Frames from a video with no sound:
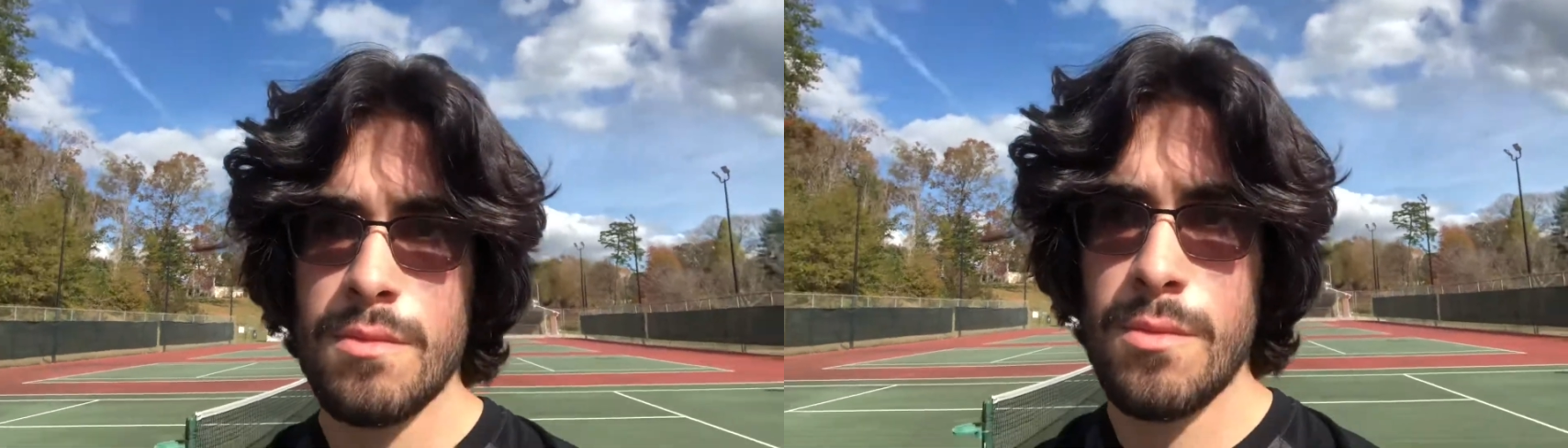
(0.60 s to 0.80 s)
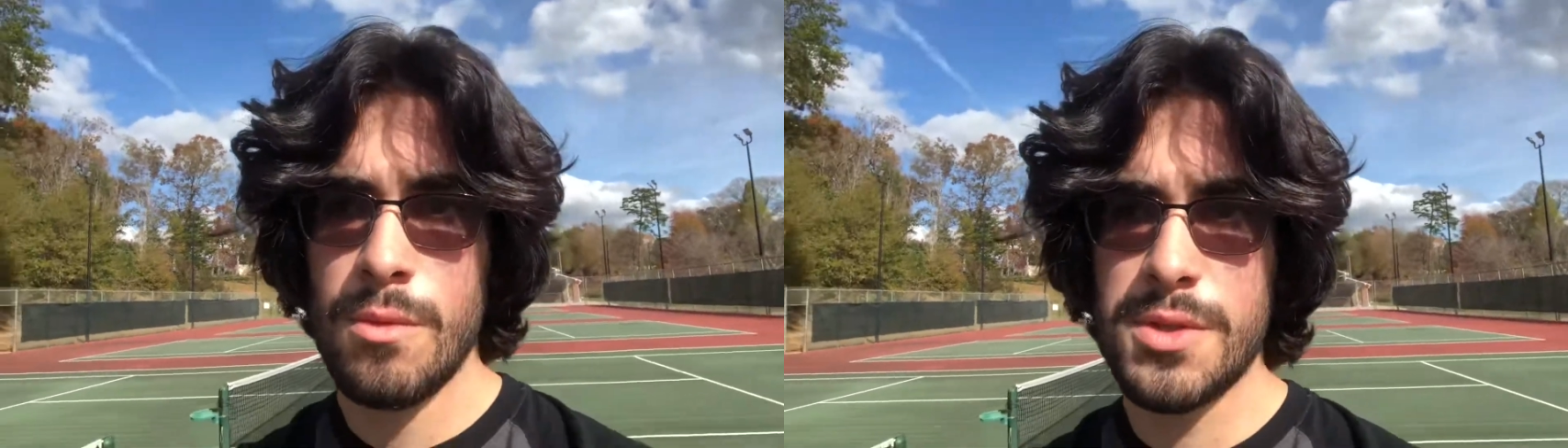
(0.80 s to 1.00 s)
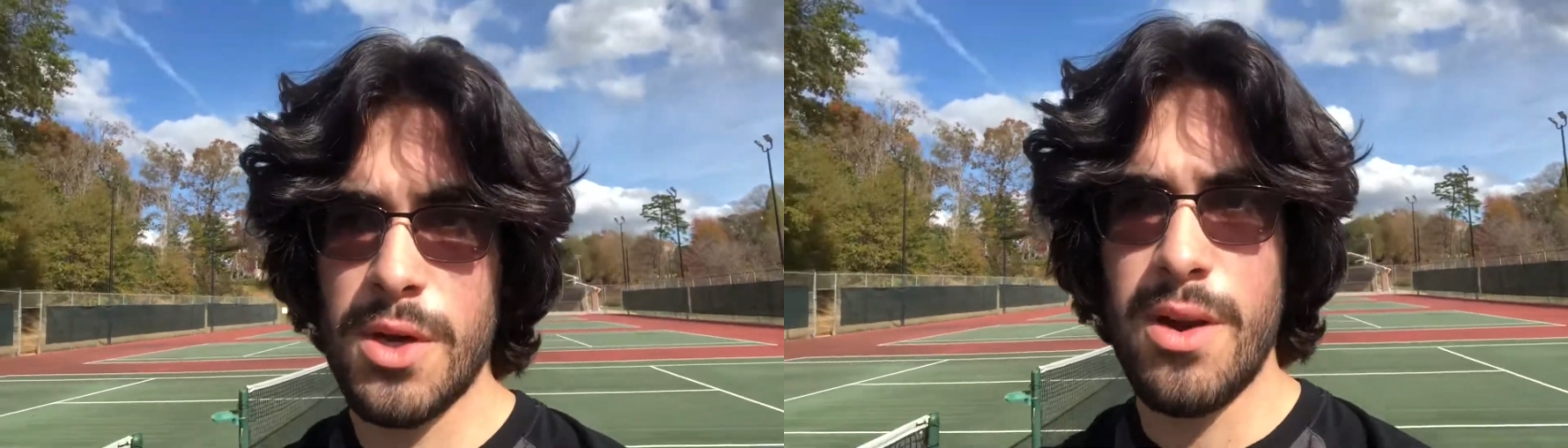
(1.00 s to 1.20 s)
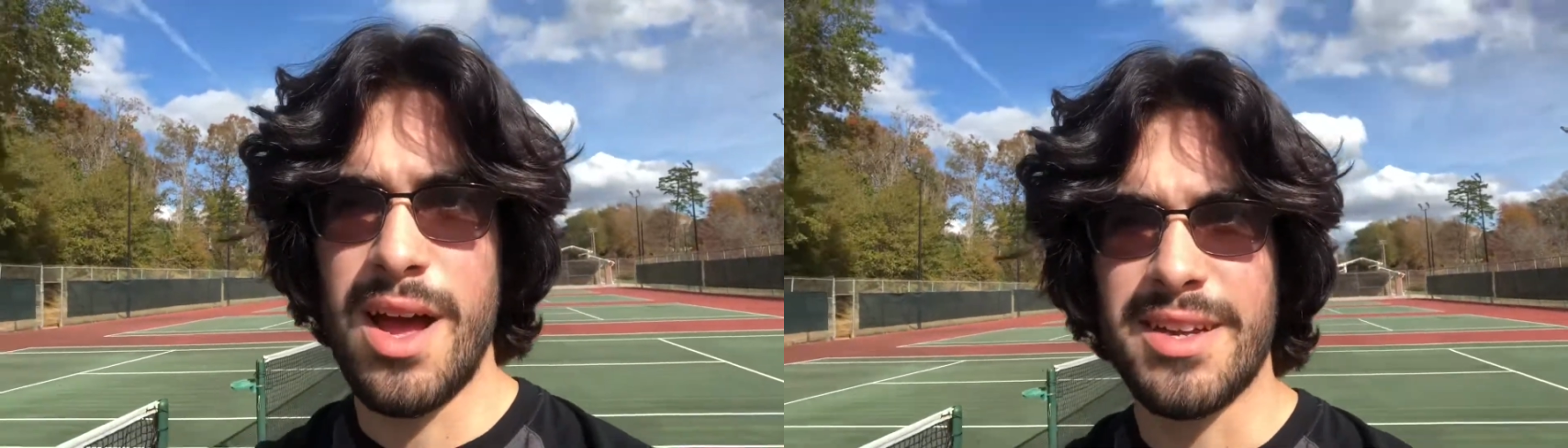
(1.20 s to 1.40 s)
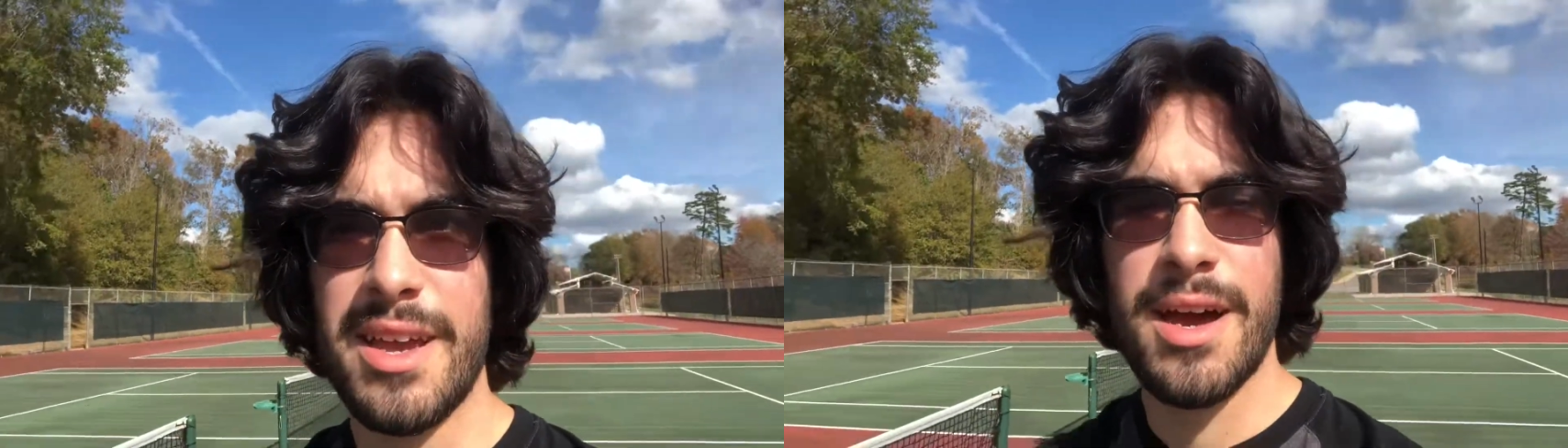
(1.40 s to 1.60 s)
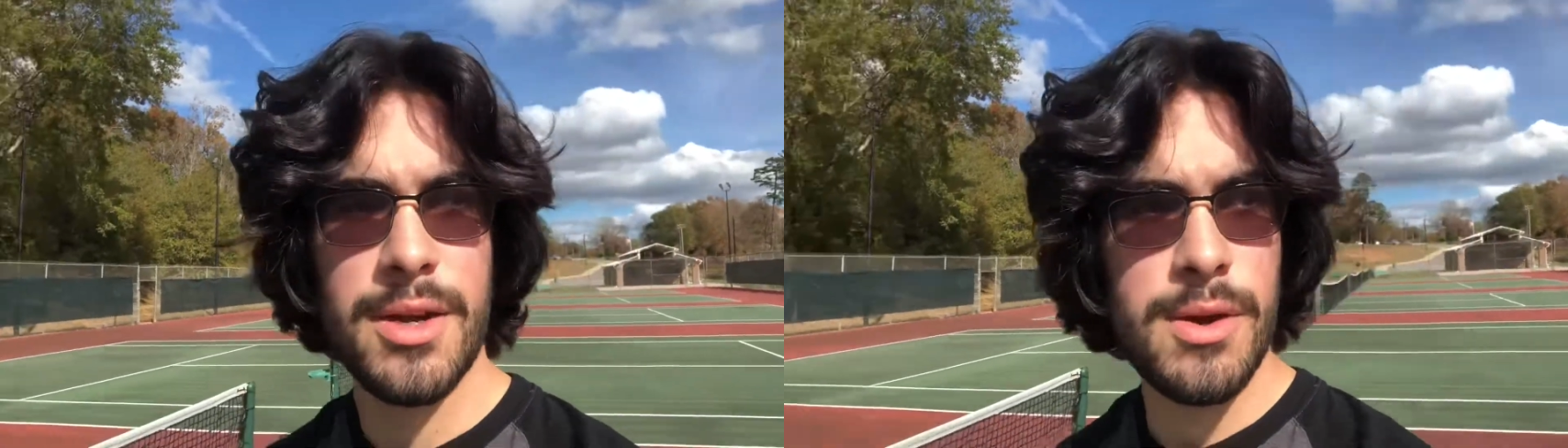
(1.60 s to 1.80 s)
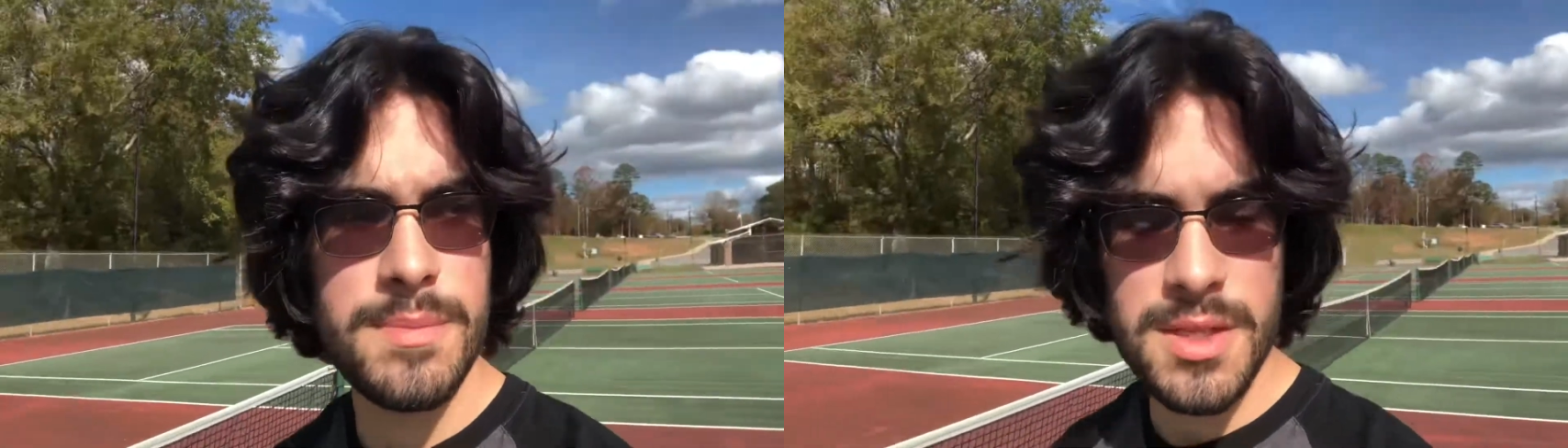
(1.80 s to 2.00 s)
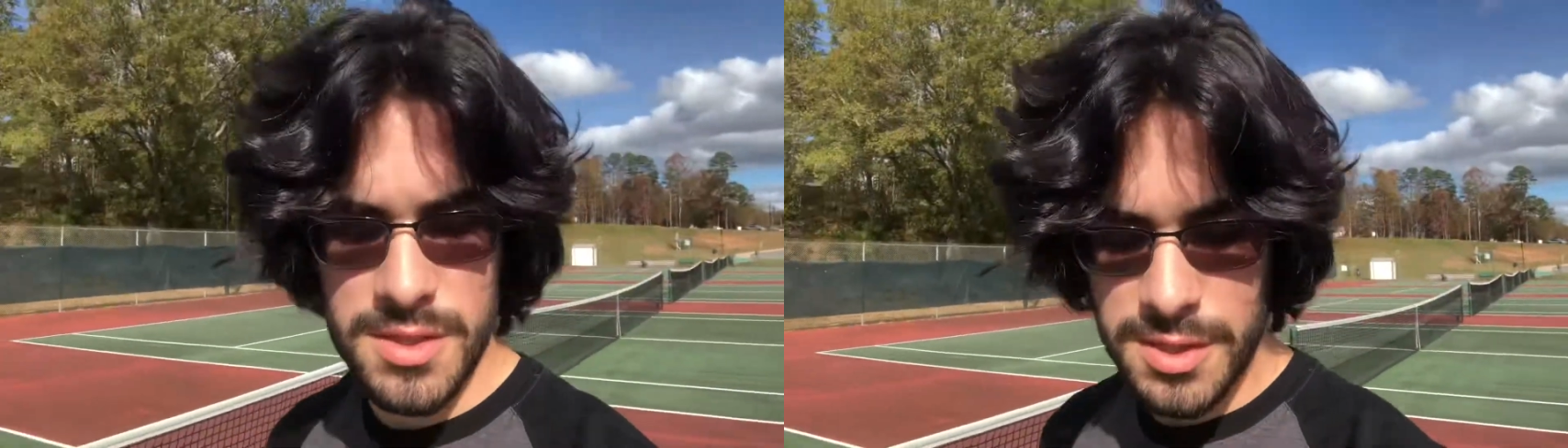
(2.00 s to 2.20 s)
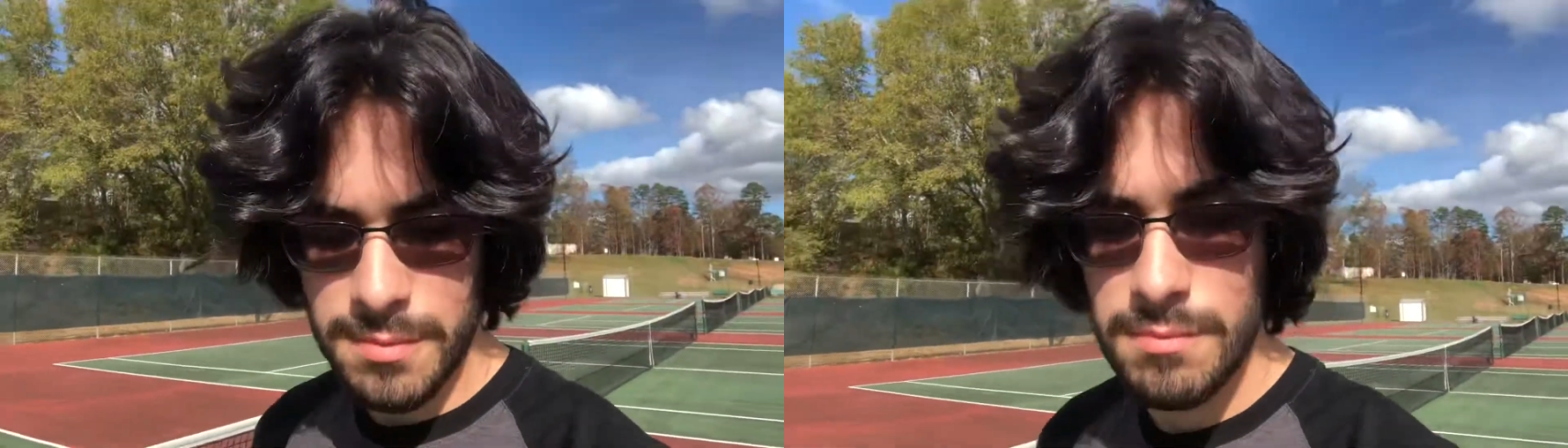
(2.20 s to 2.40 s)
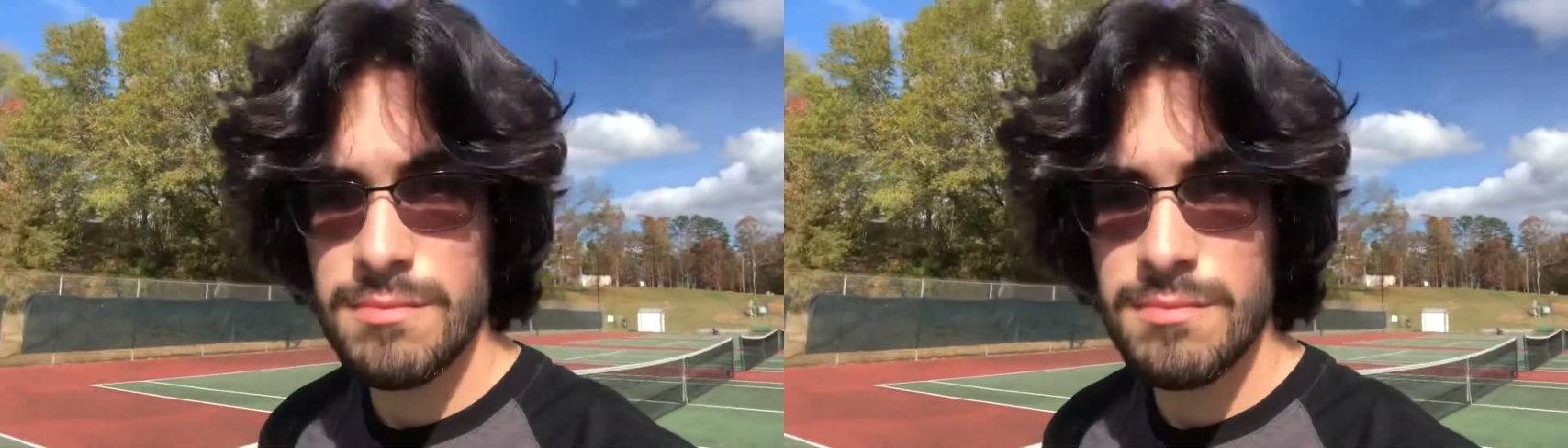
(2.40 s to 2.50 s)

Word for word: What's going on, Chaotic Cryptids?